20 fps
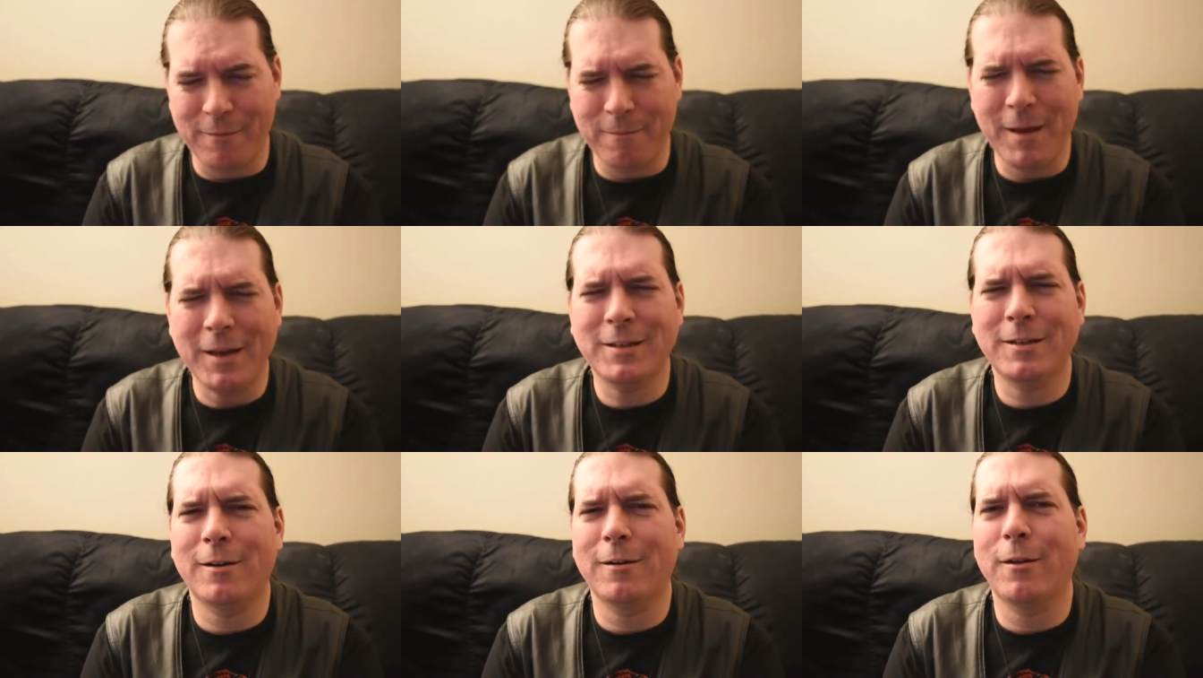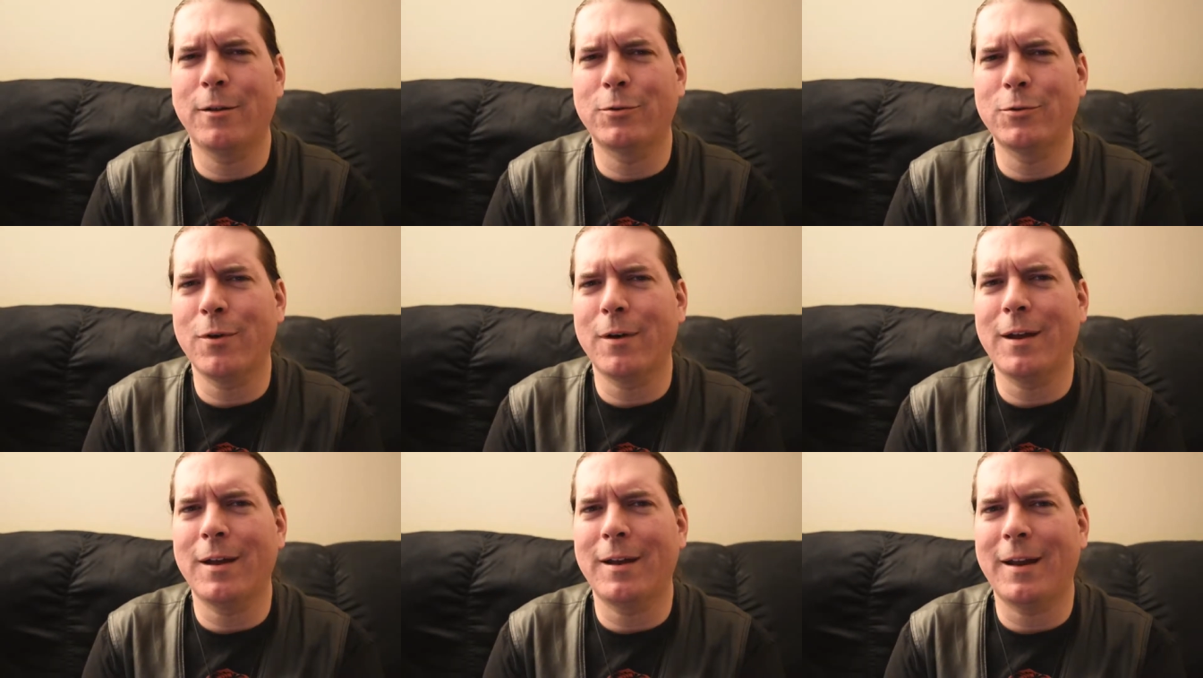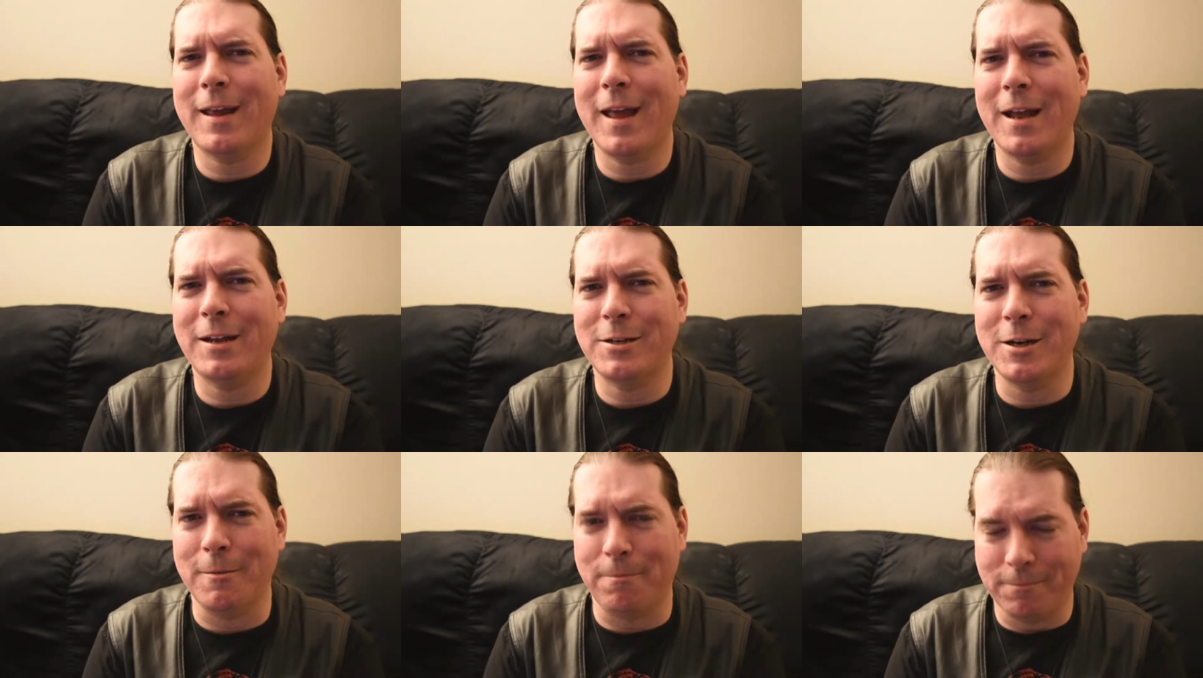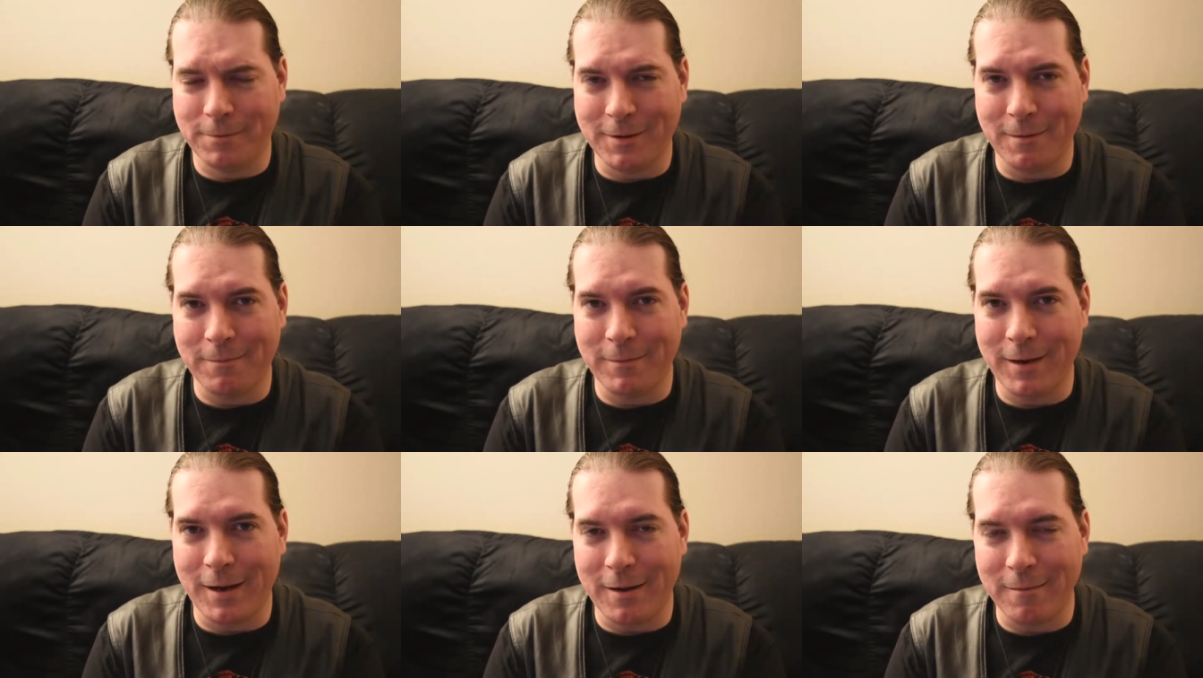It makes it a little tricky to catch up
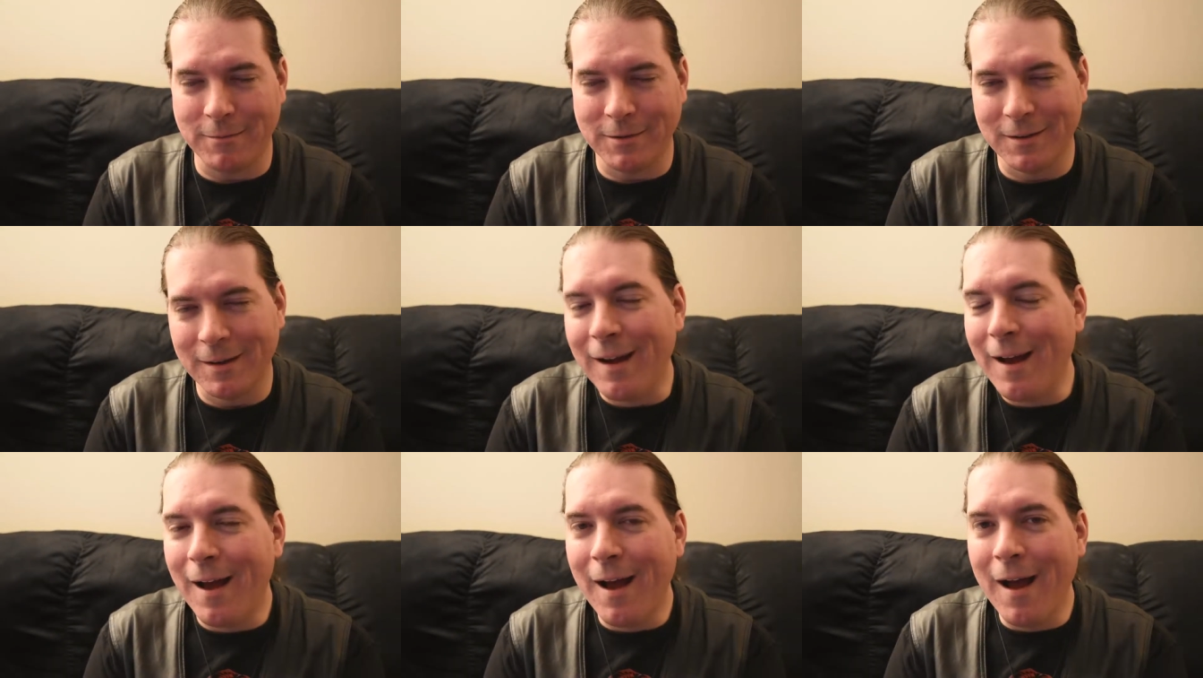sometimes.